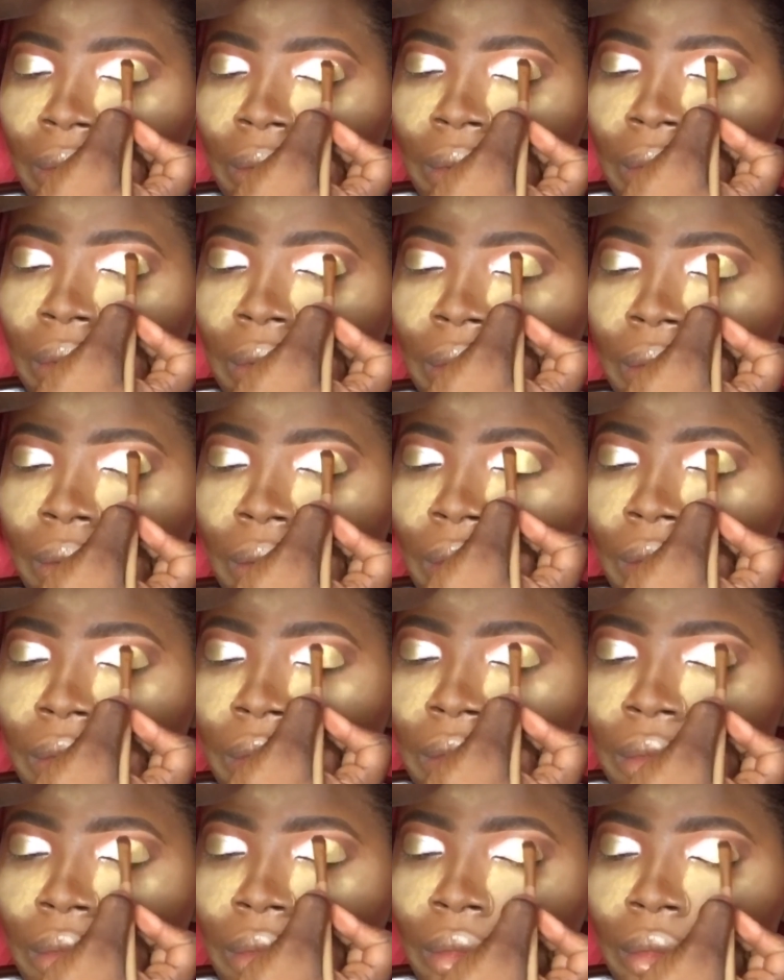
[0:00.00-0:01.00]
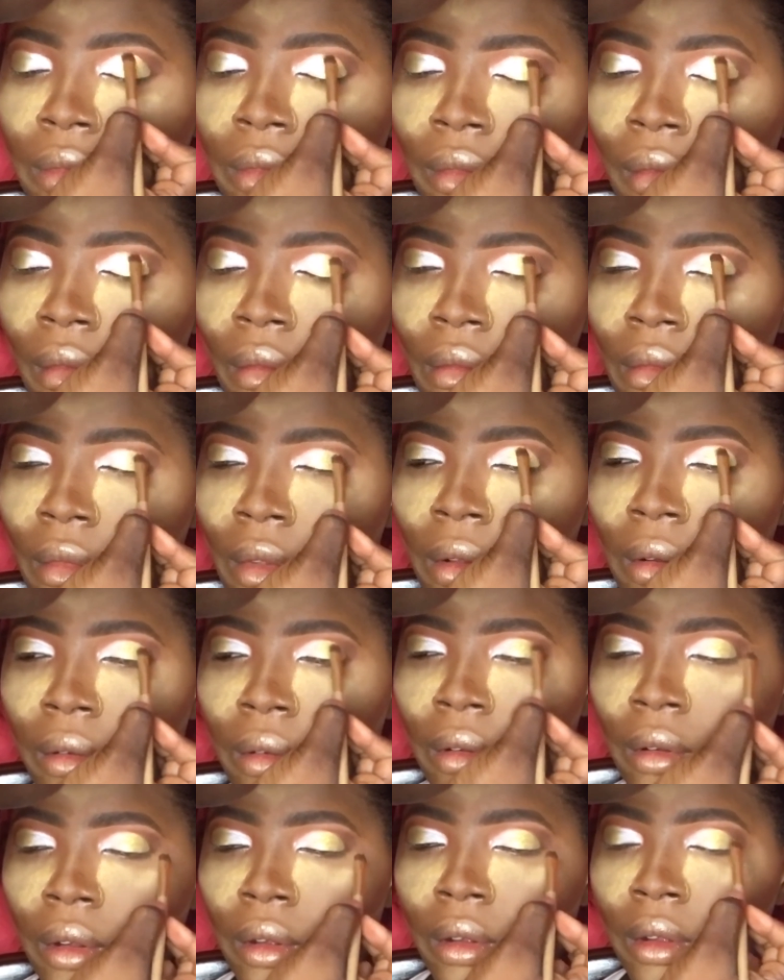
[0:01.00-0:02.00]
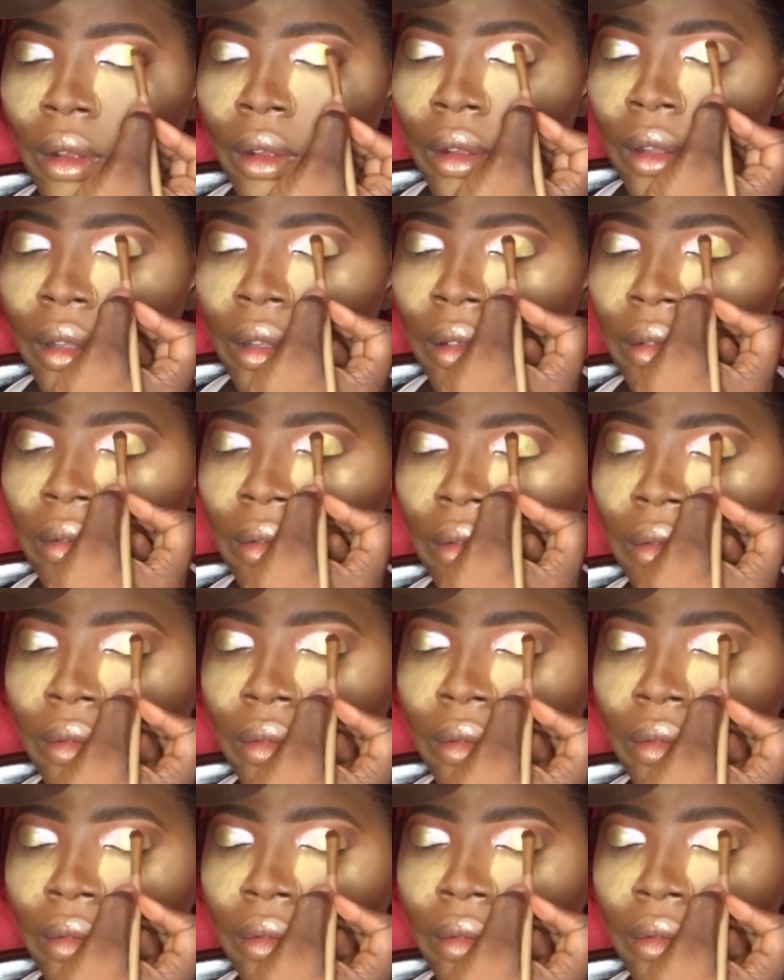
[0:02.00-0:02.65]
As you can see, I'm basically just blending